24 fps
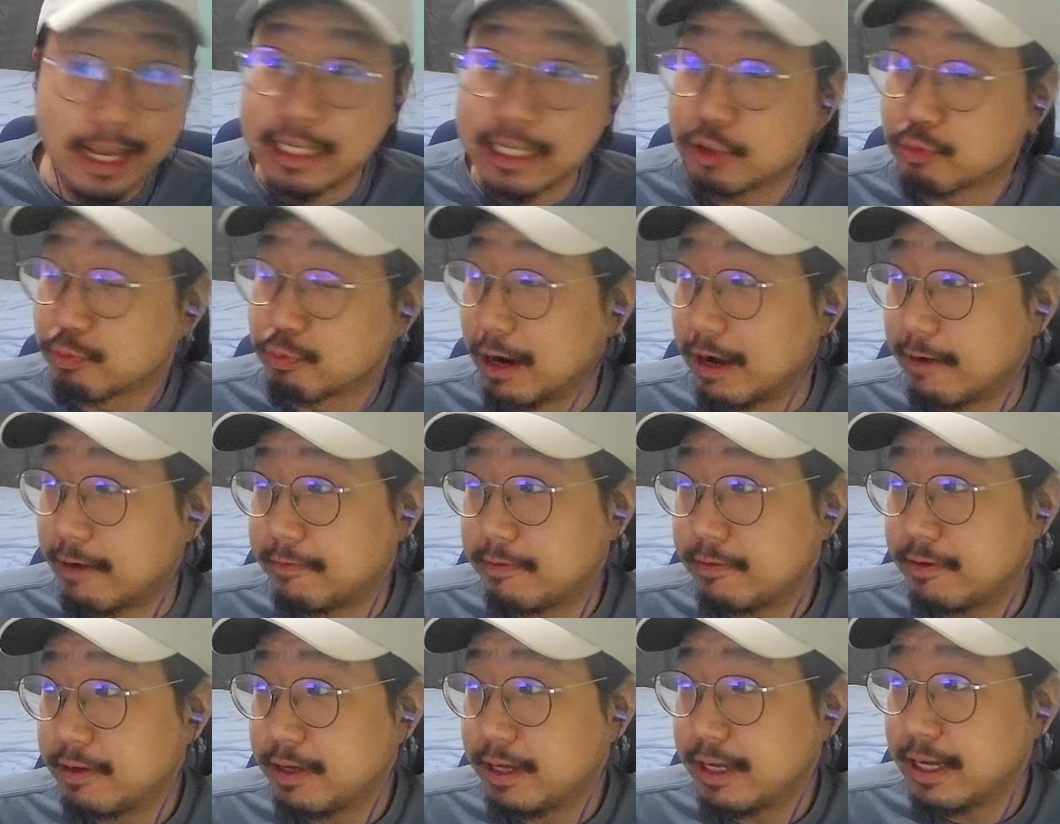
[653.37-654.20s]
rough.
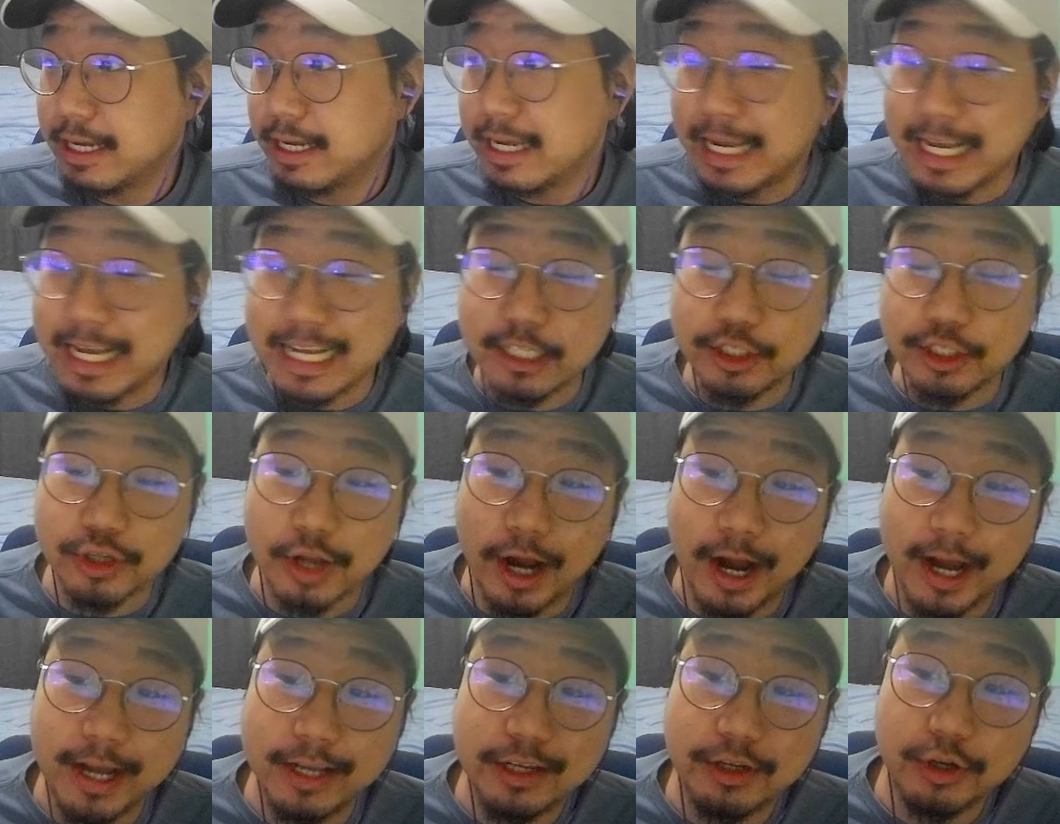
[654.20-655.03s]
It's
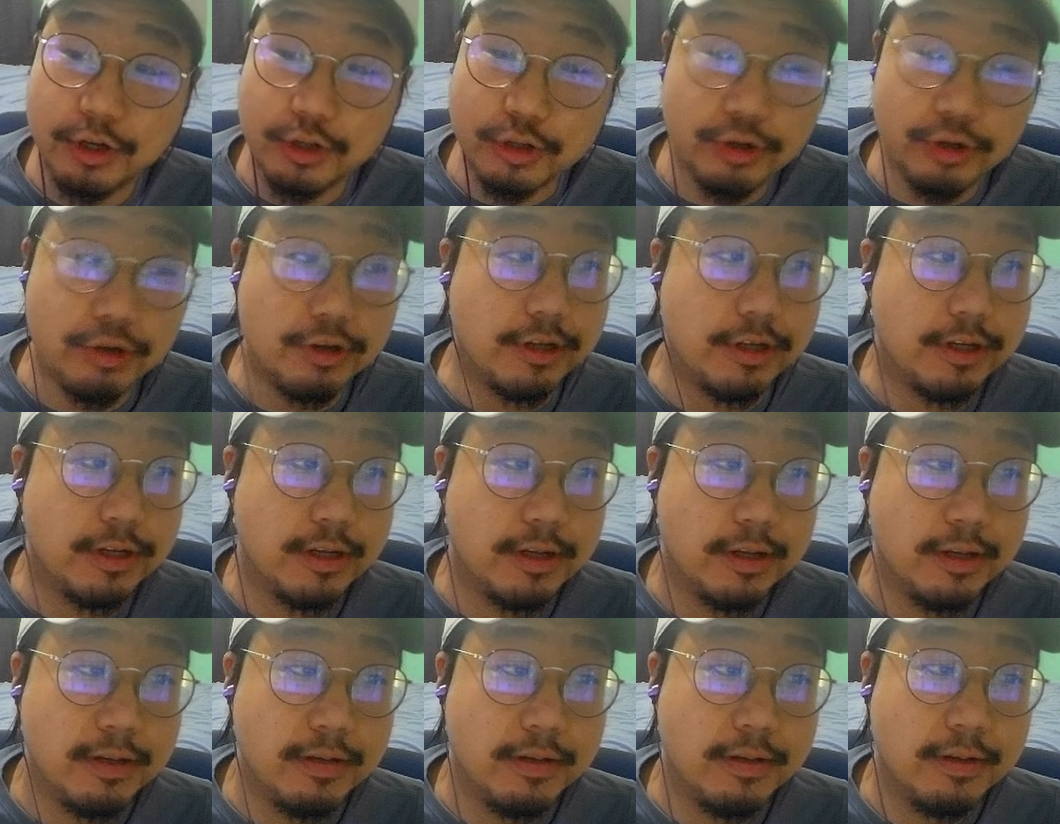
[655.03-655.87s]
not good.
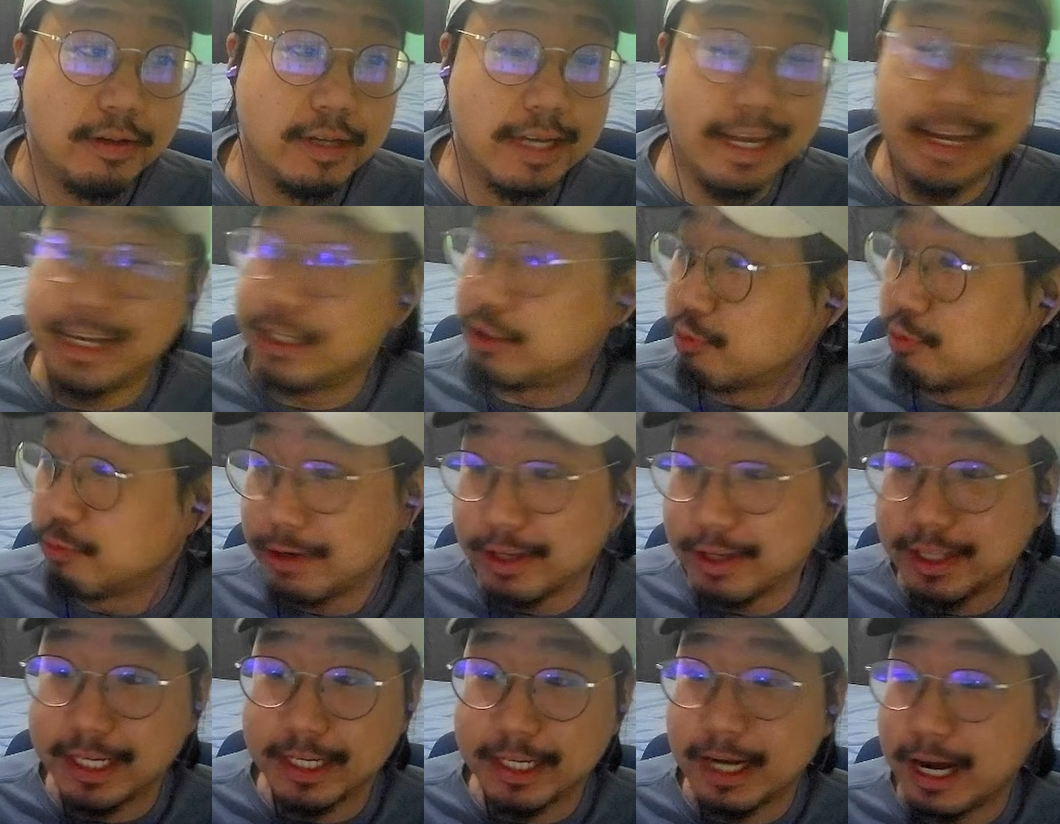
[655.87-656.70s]
It's
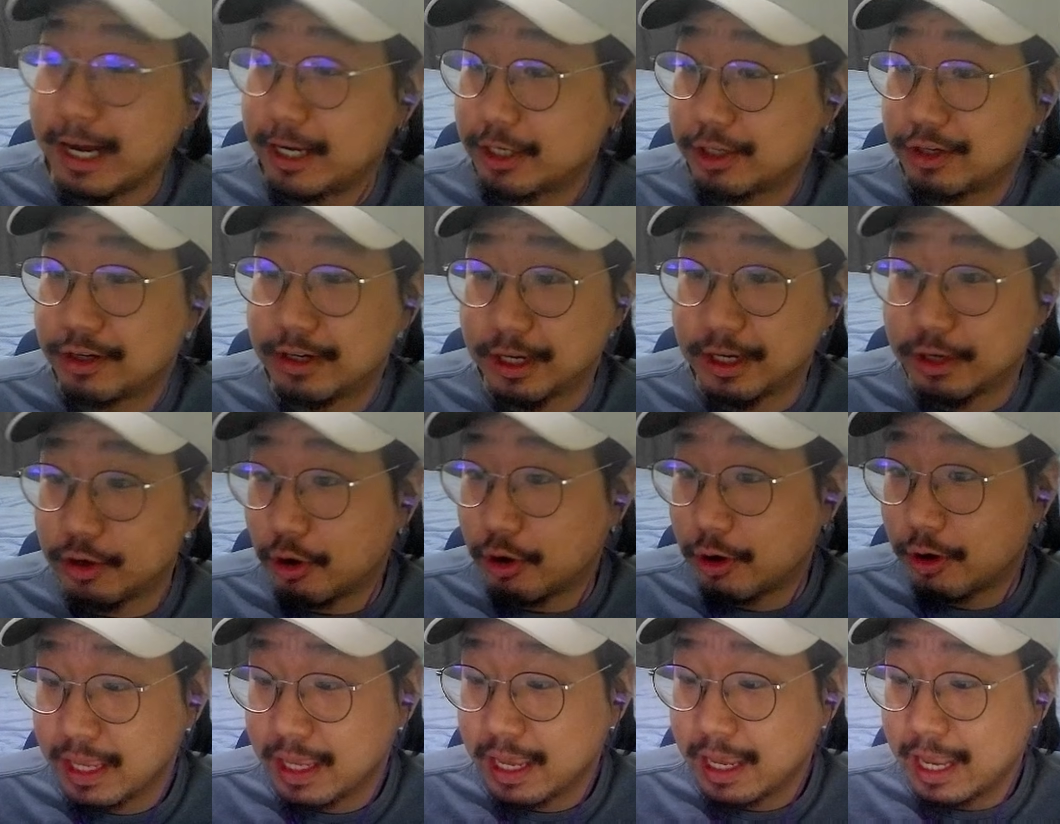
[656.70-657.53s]
really not good at
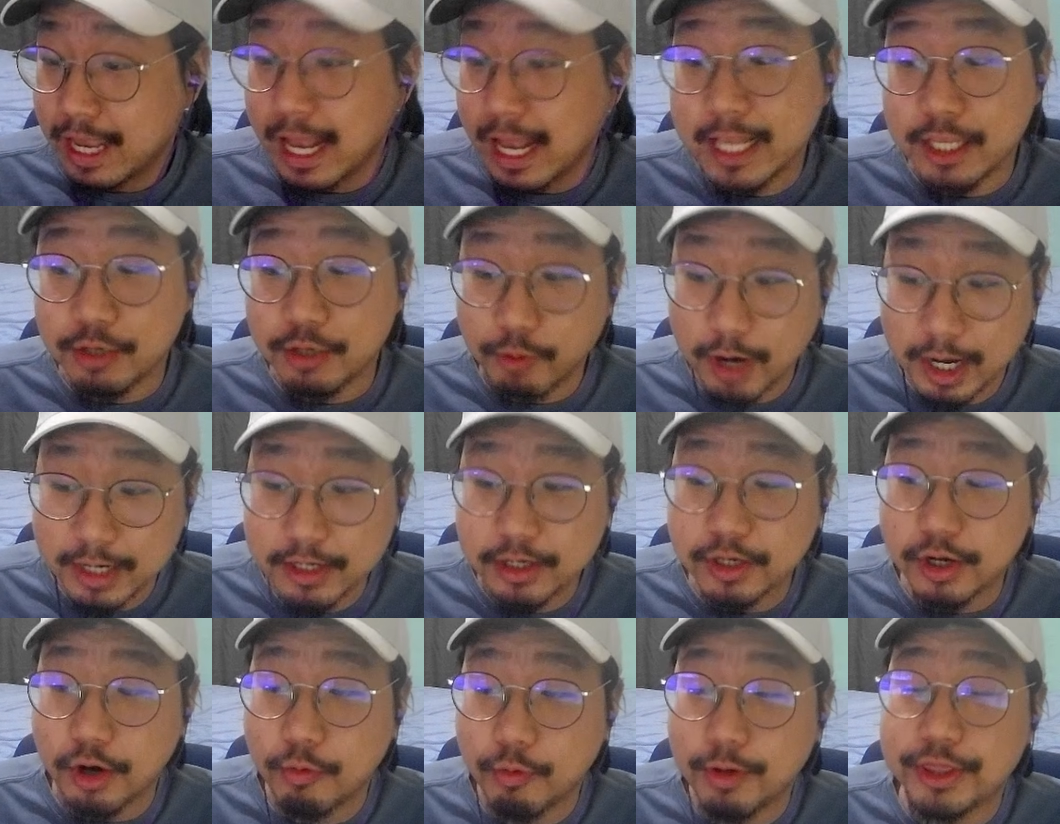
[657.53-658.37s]
all. And you want to
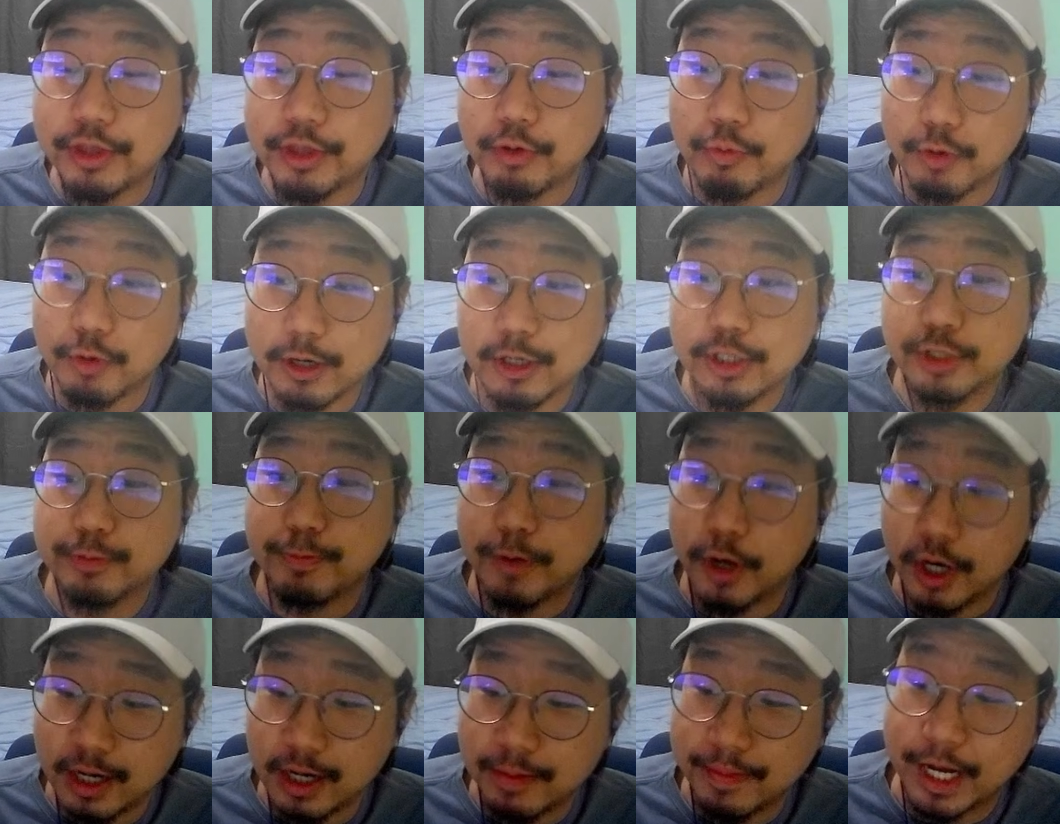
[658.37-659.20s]
know what the worst
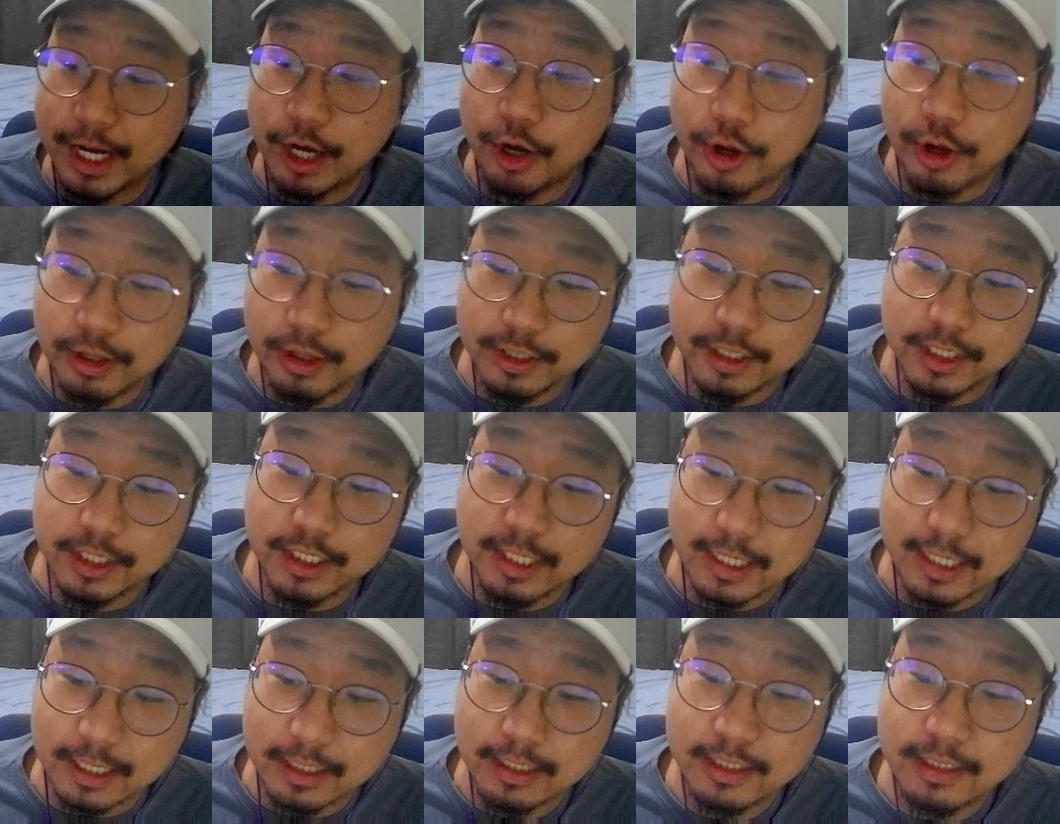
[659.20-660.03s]
part about all of this
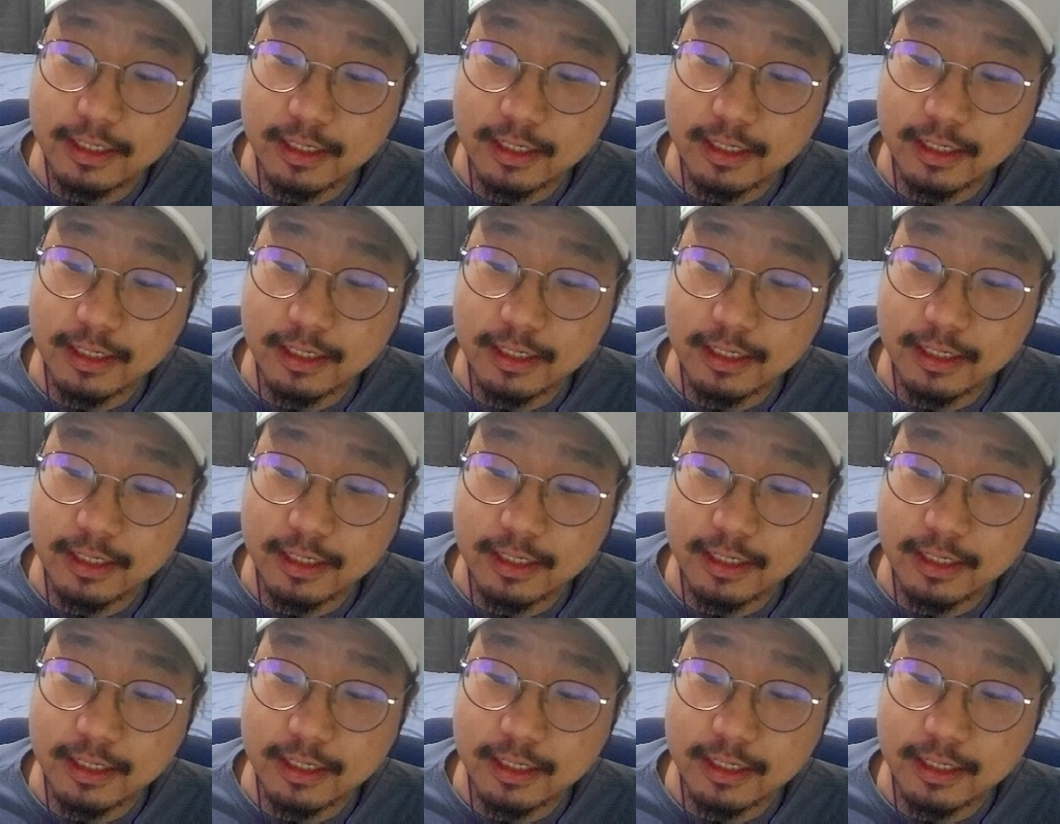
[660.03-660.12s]
is